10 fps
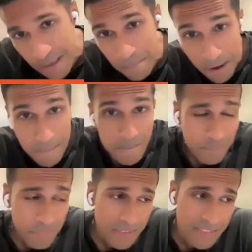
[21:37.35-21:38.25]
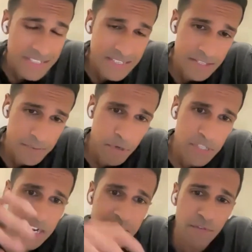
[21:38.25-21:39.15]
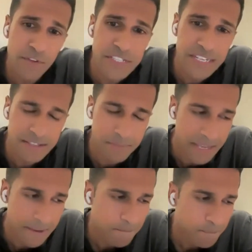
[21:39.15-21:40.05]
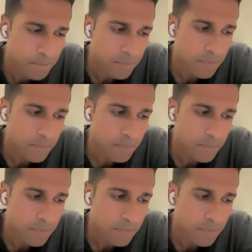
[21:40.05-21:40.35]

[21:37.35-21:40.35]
But this person I interviewed said to me,